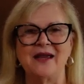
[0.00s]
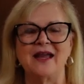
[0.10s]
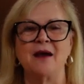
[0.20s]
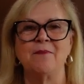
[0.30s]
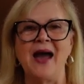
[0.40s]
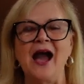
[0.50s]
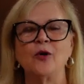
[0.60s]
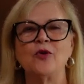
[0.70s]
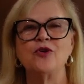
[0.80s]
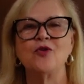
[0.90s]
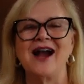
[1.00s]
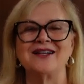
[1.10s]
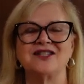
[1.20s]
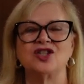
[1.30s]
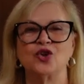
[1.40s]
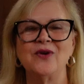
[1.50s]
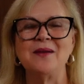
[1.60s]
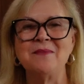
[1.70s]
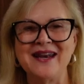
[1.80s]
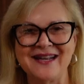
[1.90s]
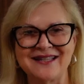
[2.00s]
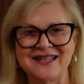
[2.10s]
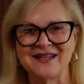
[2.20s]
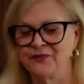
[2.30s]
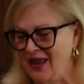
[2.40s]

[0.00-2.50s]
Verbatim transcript: and come back with you guys 30 minutes